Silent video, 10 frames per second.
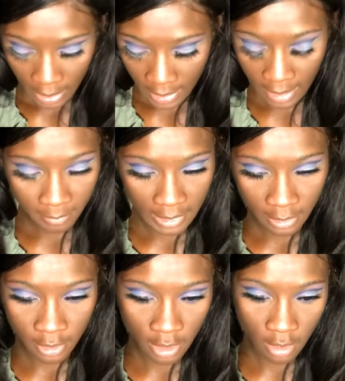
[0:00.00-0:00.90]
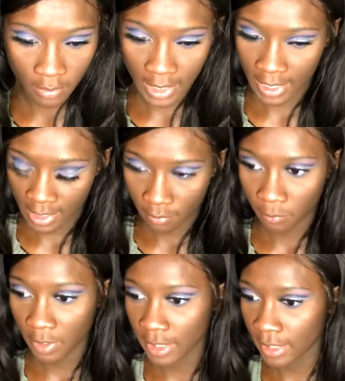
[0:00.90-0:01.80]
And I'm gonna go
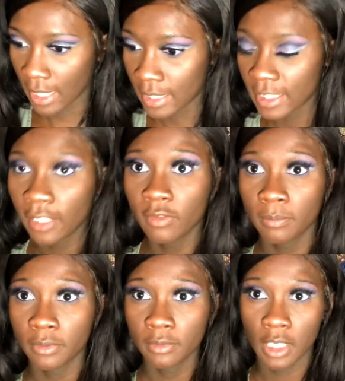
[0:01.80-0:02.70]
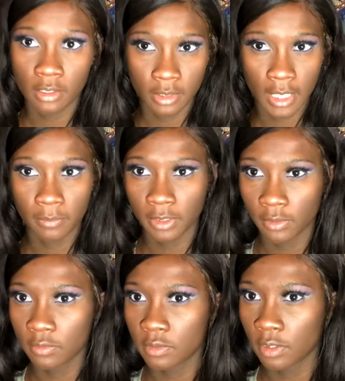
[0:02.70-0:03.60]
ahead with that navy blue color that we
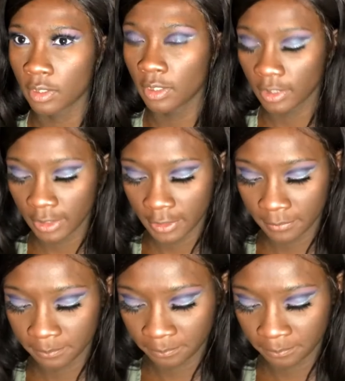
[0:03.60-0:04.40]
used earlier.